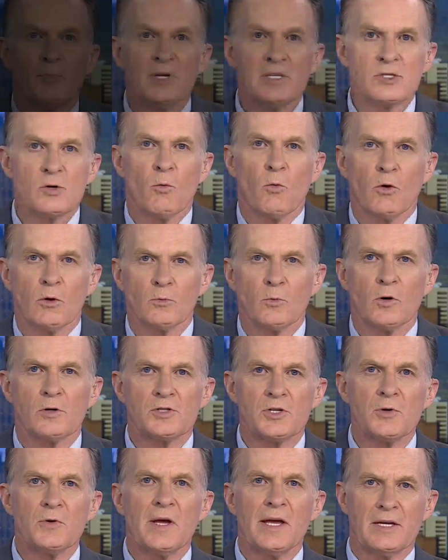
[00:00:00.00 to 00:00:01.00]
piece of World
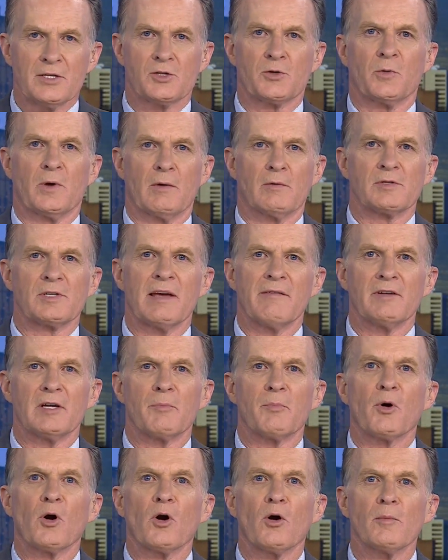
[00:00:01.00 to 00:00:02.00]
War II history was
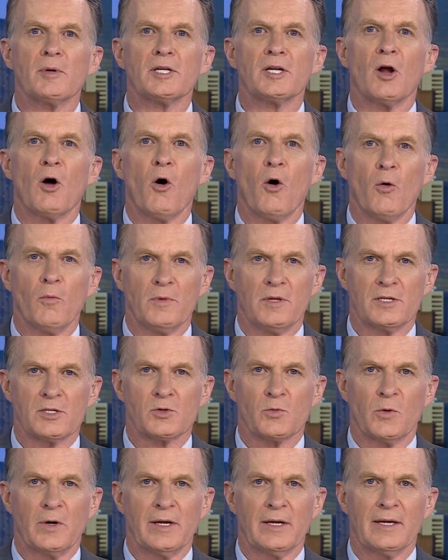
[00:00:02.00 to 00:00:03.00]
given a permanent home
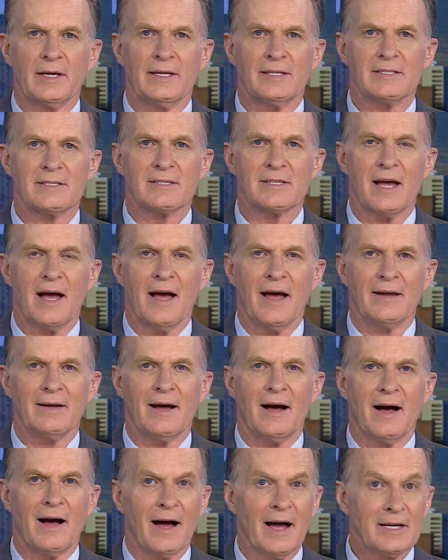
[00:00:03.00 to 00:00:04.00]
this week
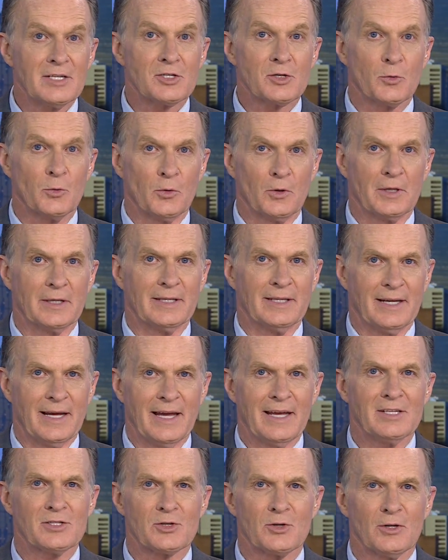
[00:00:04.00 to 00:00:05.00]
inside a high school in
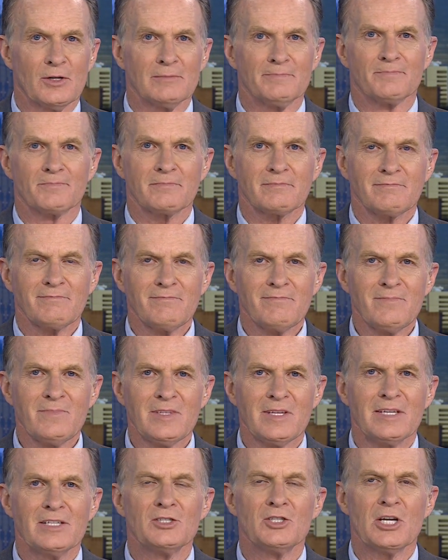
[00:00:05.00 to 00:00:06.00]
Azle.
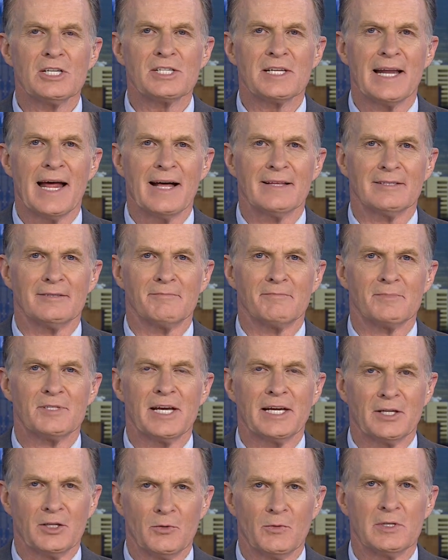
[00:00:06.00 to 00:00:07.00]
Jason Allen
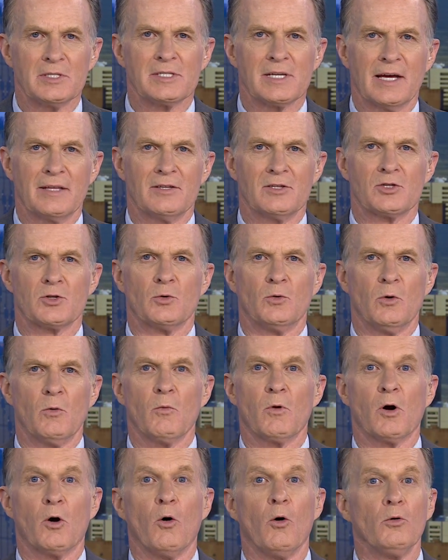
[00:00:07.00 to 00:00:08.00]
taking you inside the
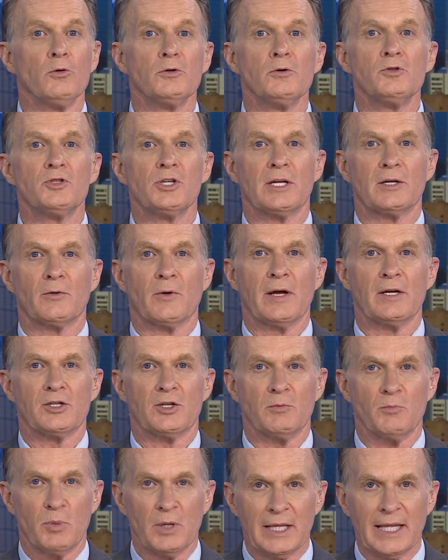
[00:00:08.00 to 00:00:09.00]
school where a whole new
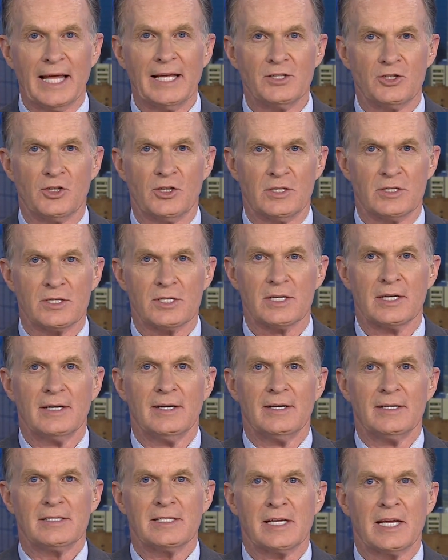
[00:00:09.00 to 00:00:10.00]
generation pledges
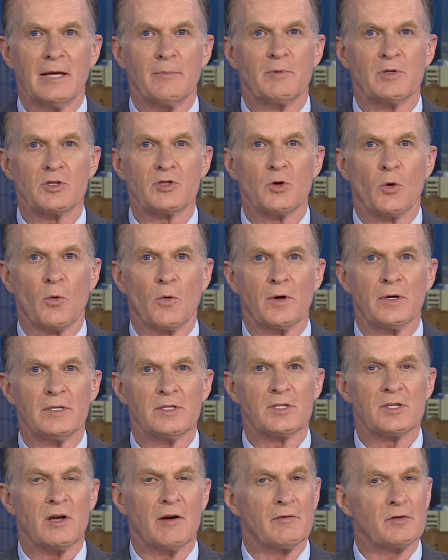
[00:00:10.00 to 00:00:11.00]
to keep the
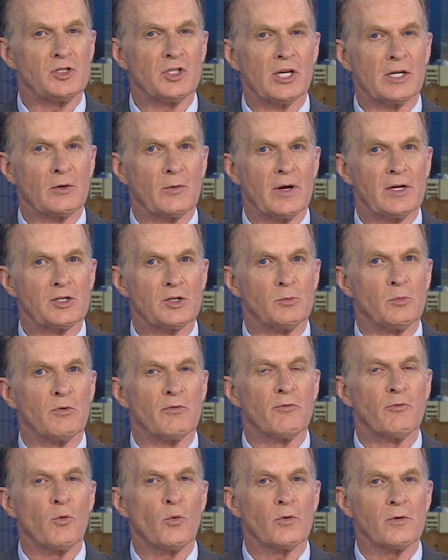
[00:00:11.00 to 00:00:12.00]
stories of a generation
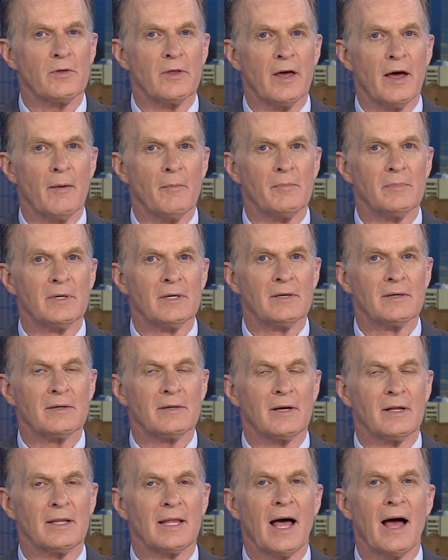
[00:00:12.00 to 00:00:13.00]
before them
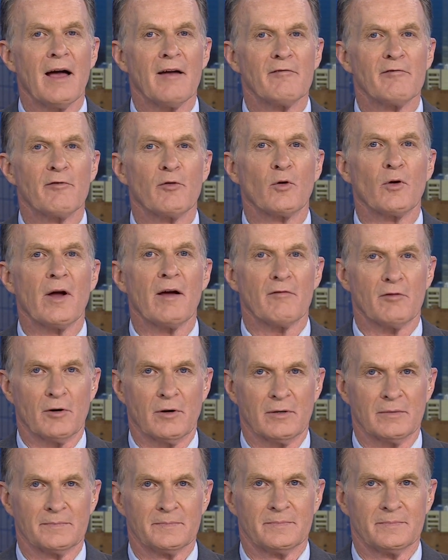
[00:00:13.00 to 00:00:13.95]
alive forever.